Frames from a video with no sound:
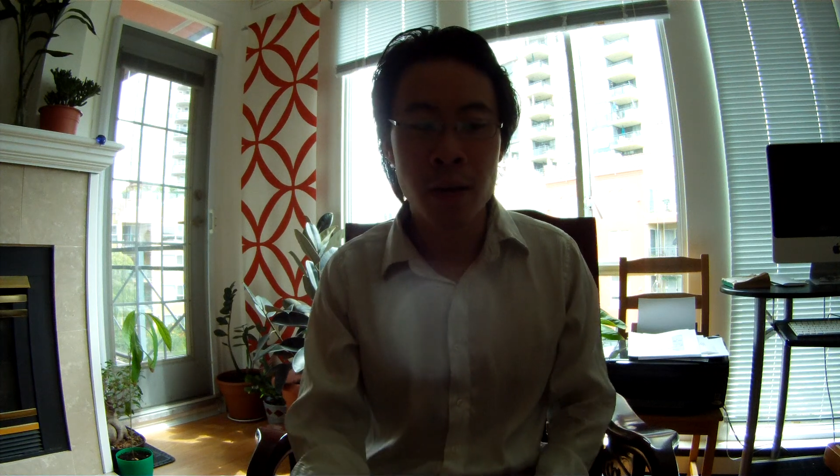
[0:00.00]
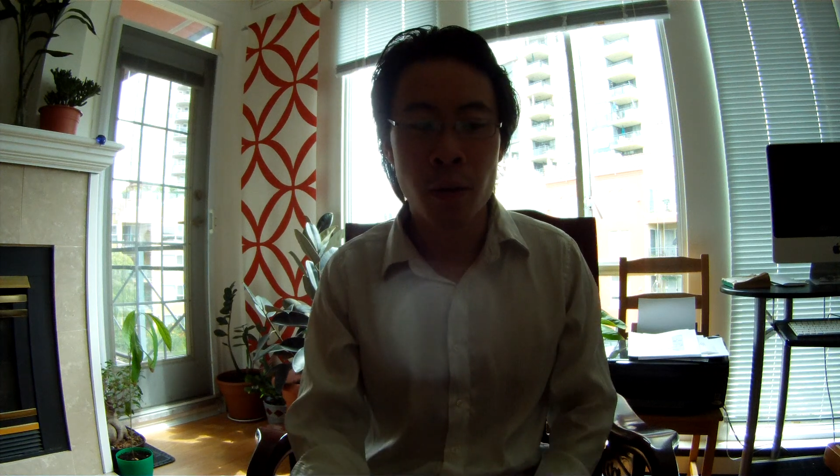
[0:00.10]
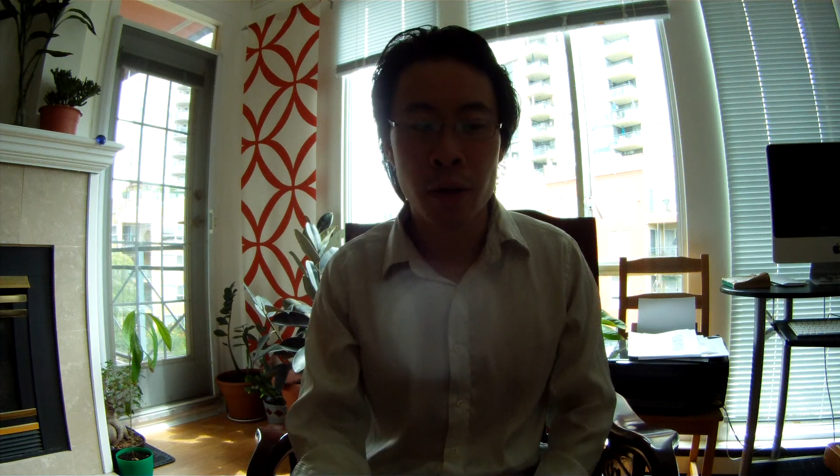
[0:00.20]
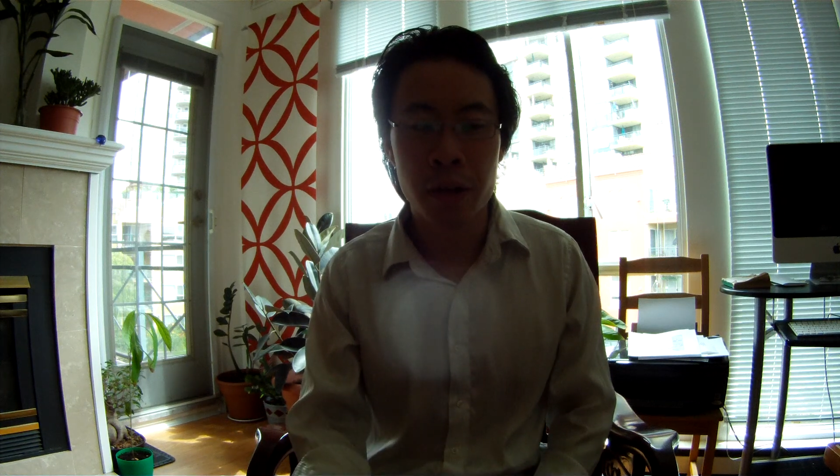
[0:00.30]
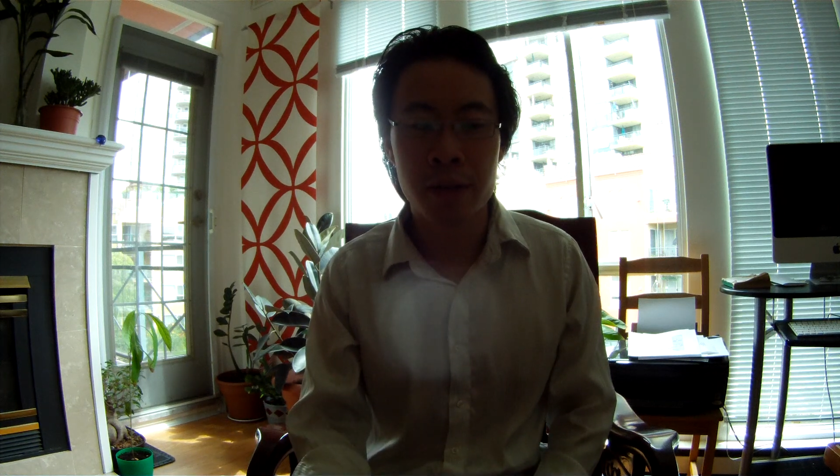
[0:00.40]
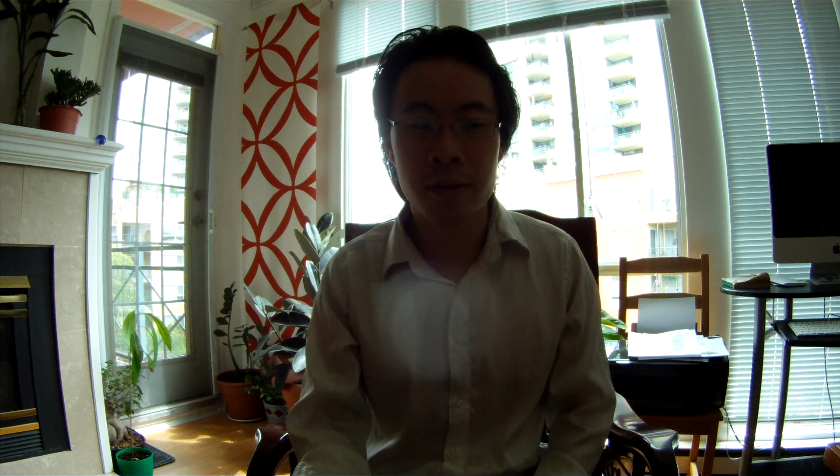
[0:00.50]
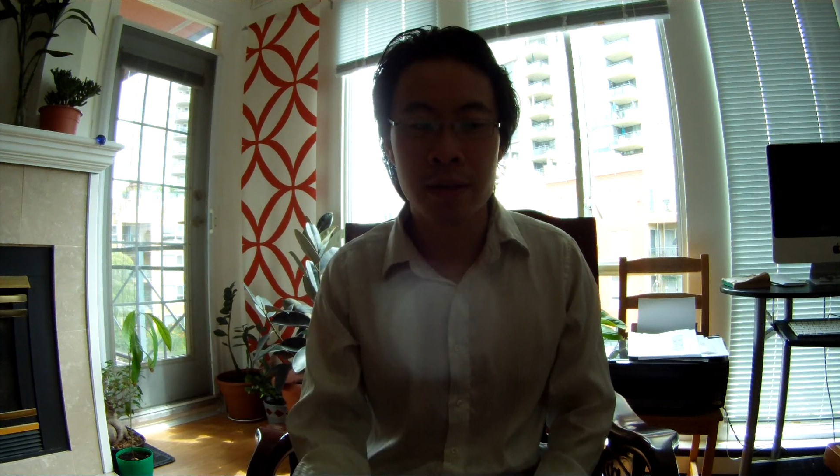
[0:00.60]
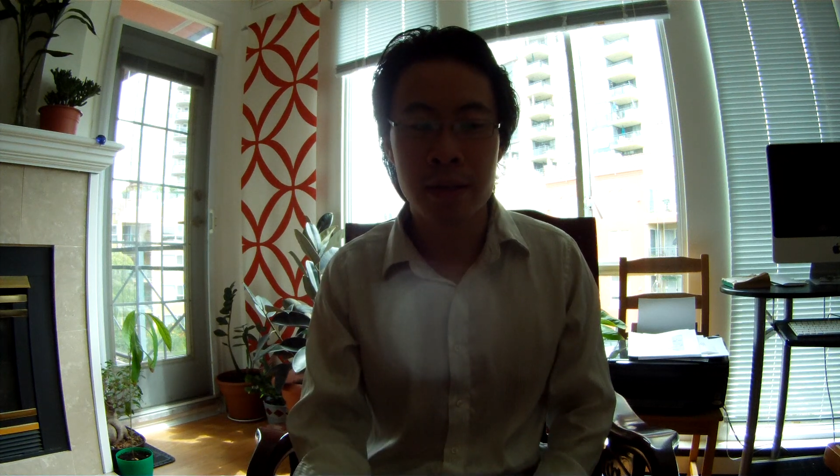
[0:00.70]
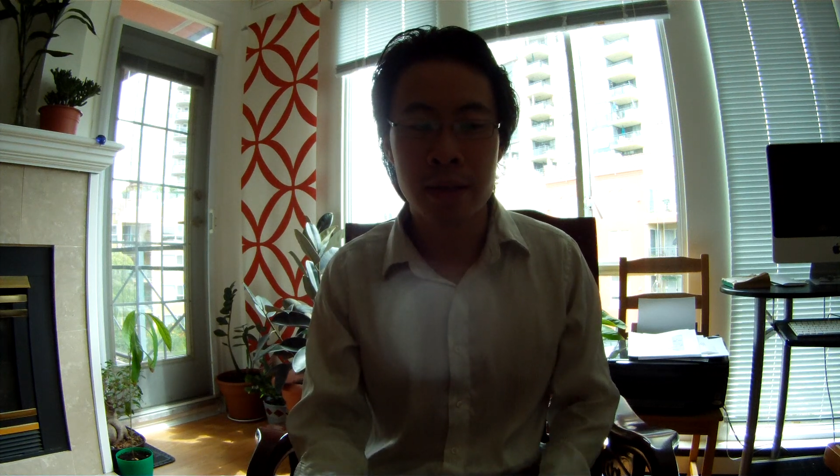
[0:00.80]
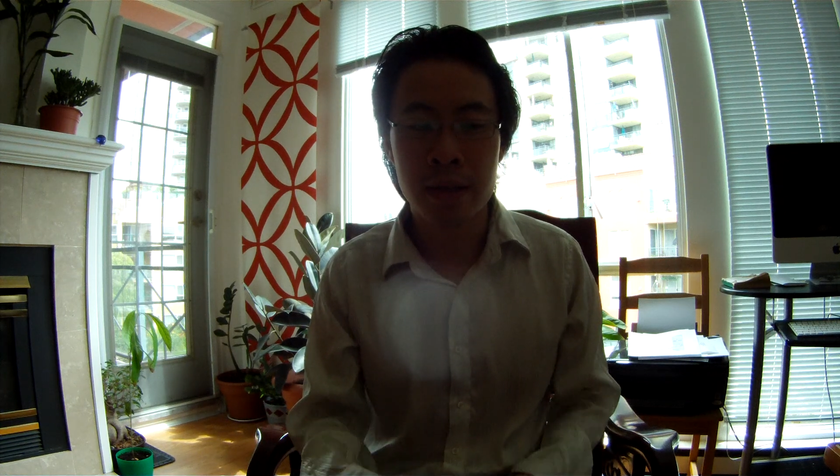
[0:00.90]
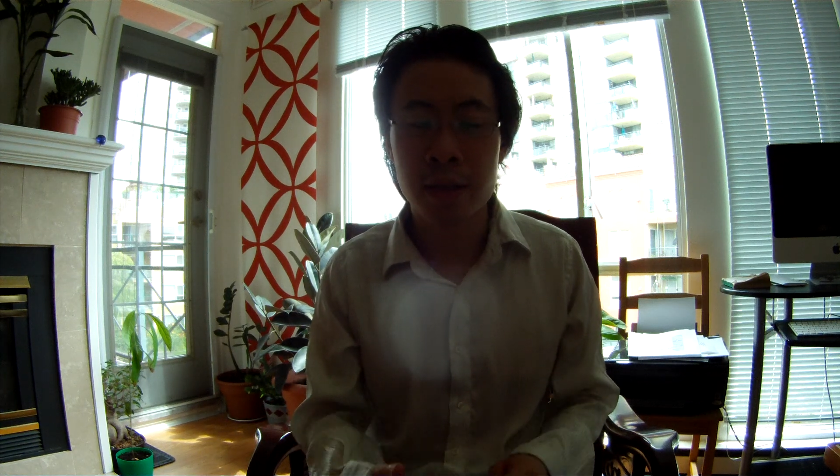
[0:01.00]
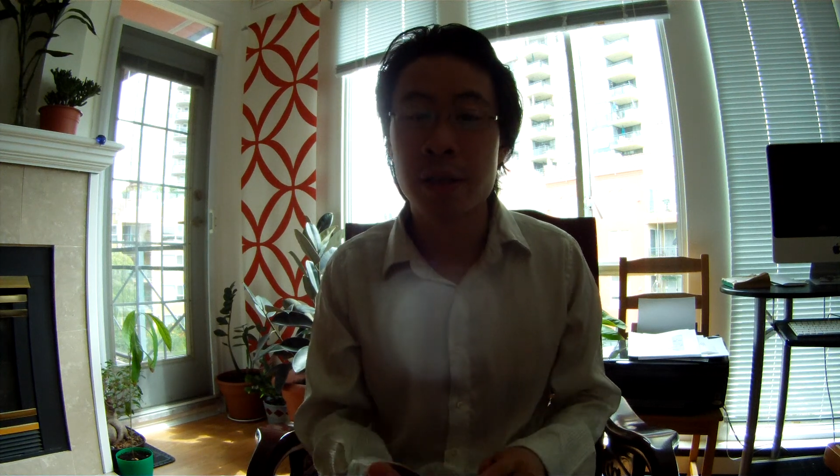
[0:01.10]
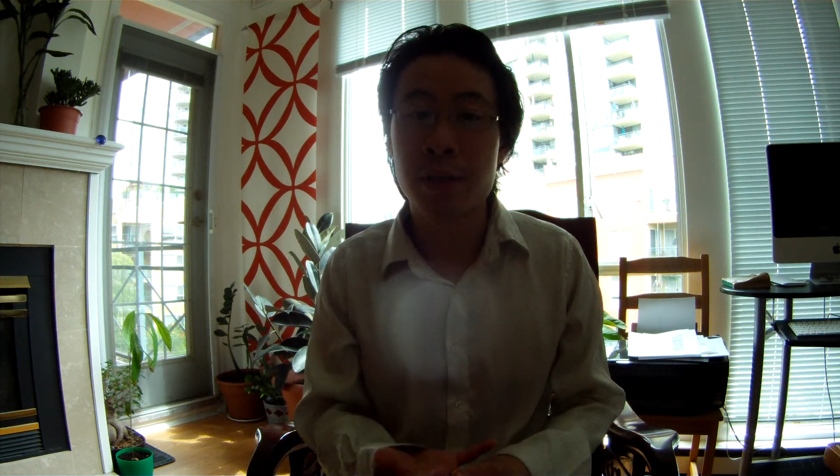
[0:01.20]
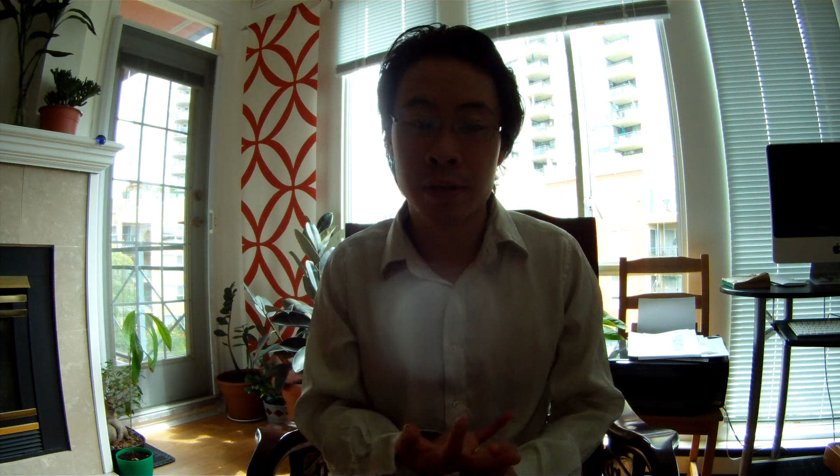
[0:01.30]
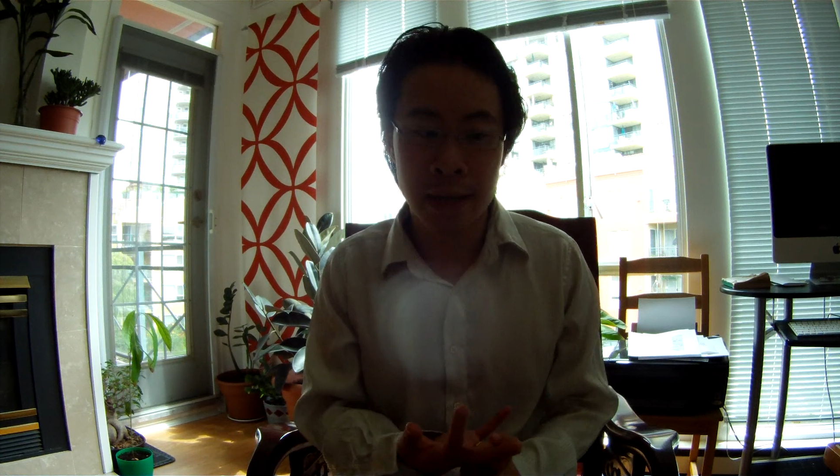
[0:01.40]
or you can
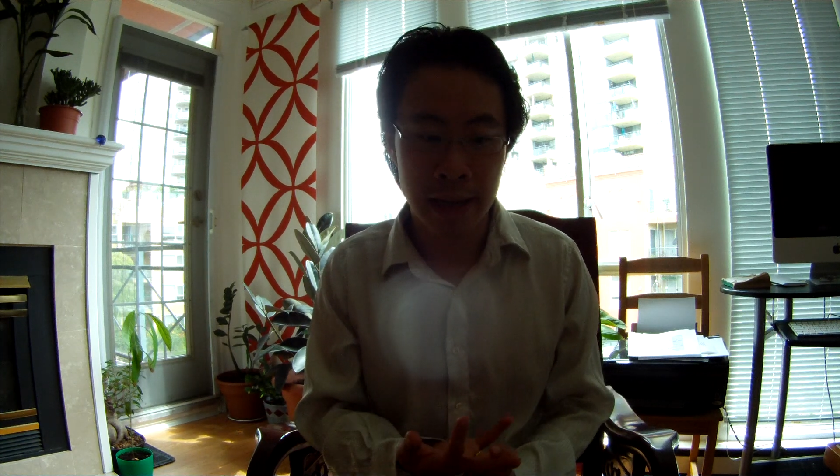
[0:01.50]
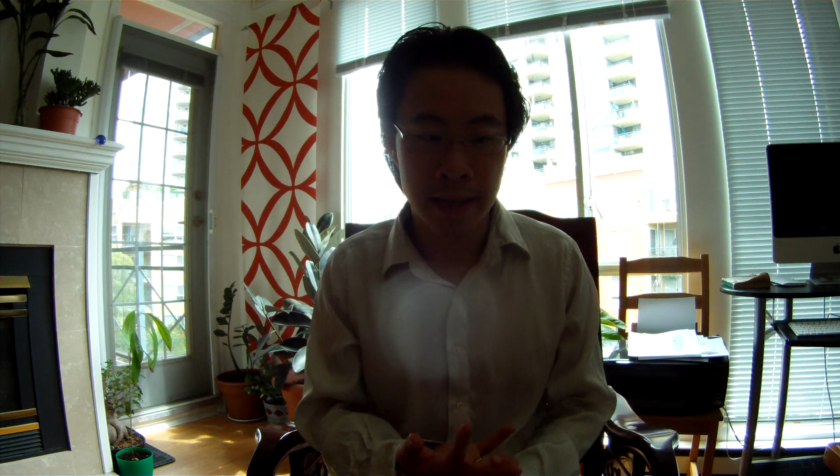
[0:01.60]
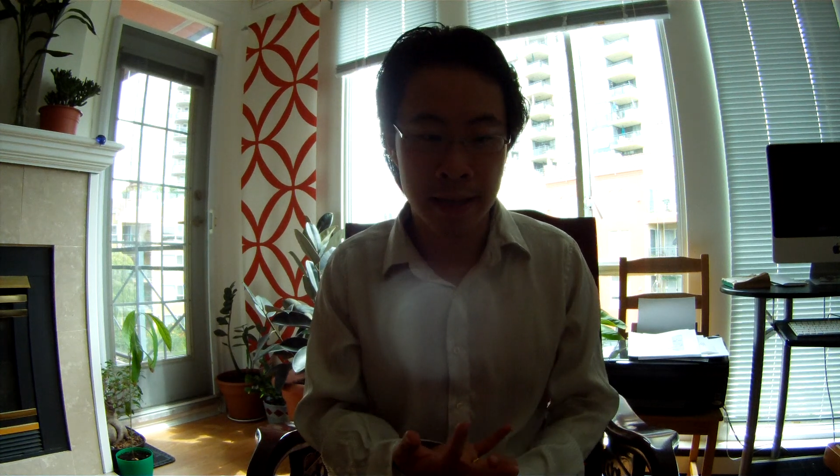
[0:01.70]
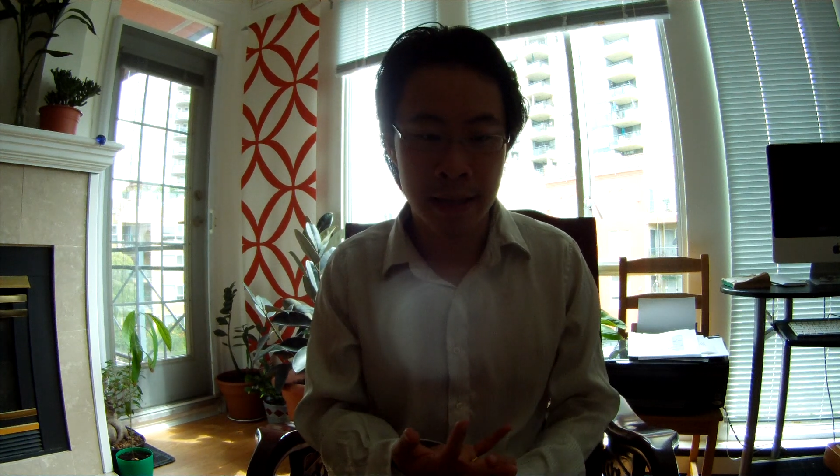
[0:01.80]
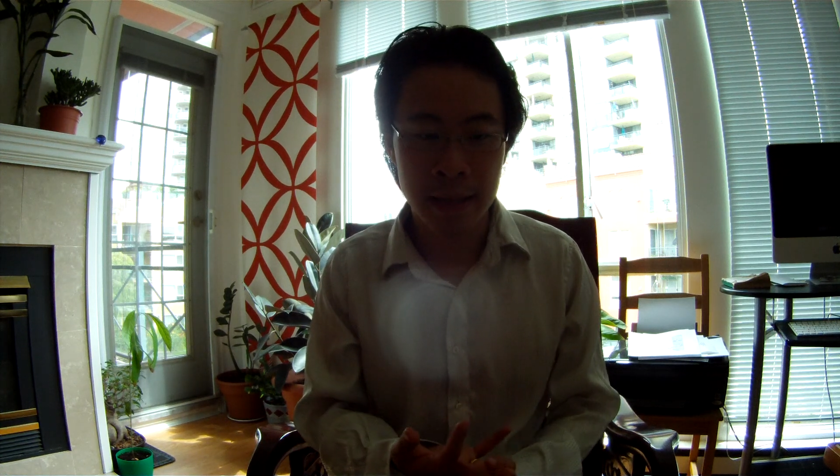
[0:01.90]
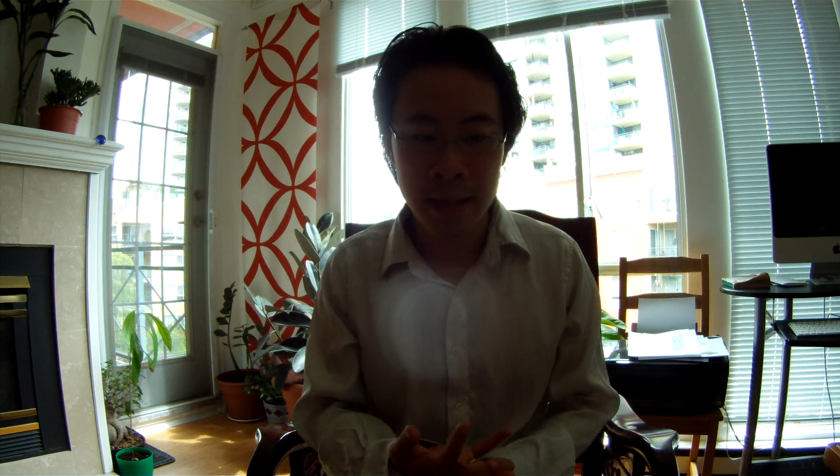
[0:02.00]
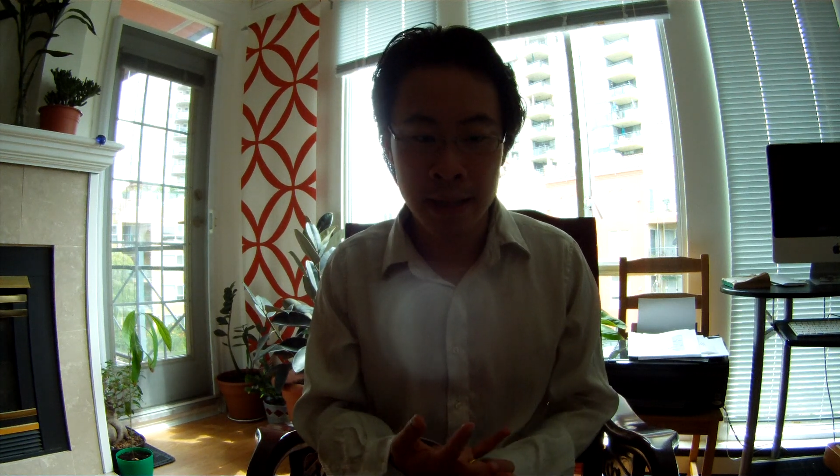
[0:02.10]
do a text.